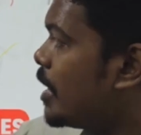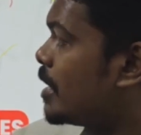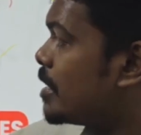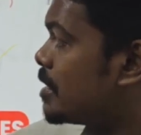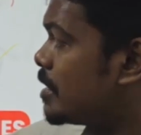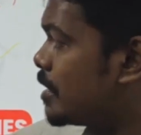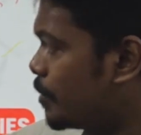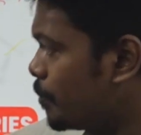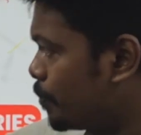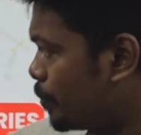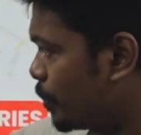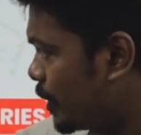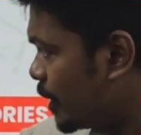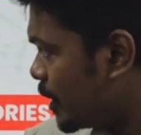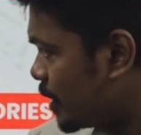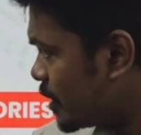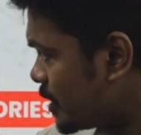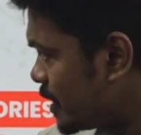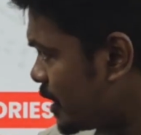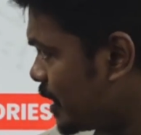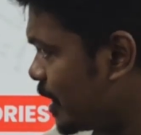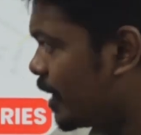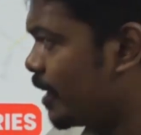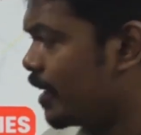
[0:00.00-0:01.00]
simple
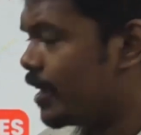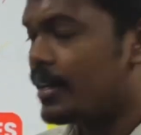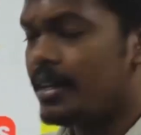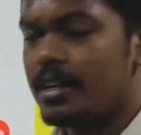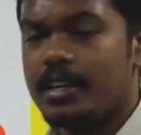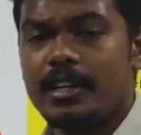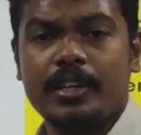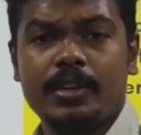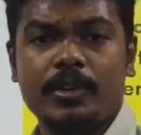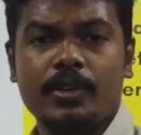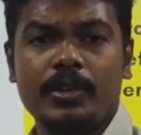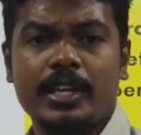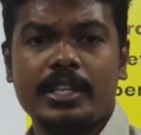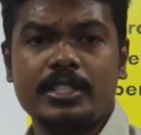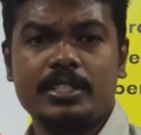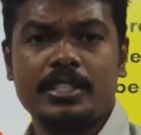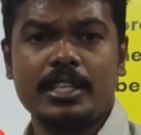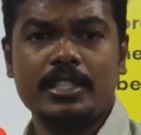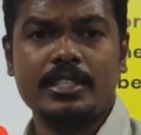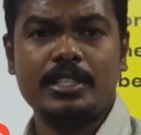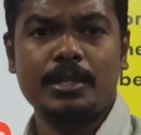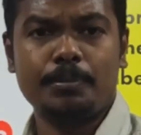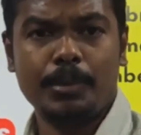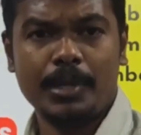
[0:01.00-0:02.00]
CI and
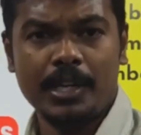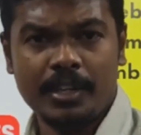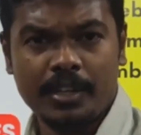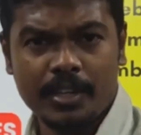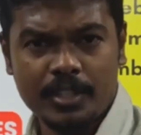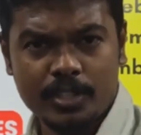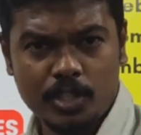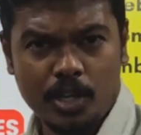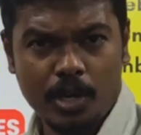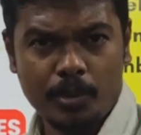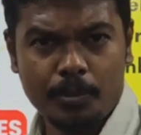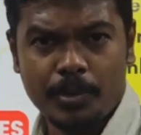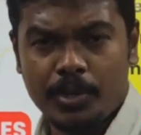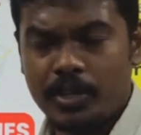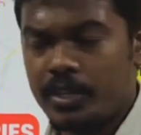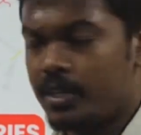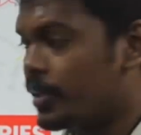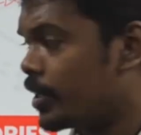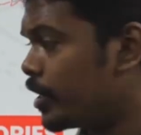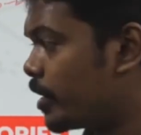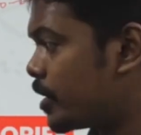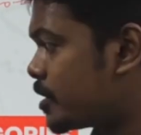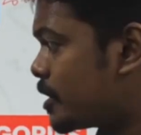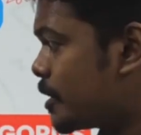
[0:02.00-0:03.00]
SI, simple interest, compound
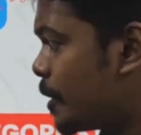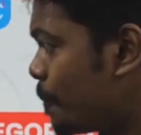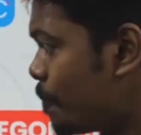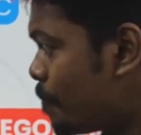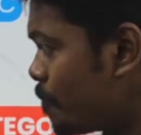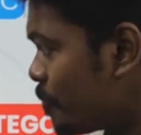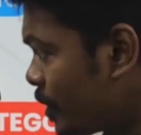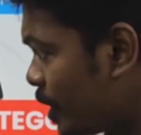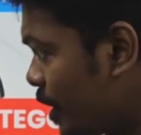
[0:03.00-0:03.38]
interest,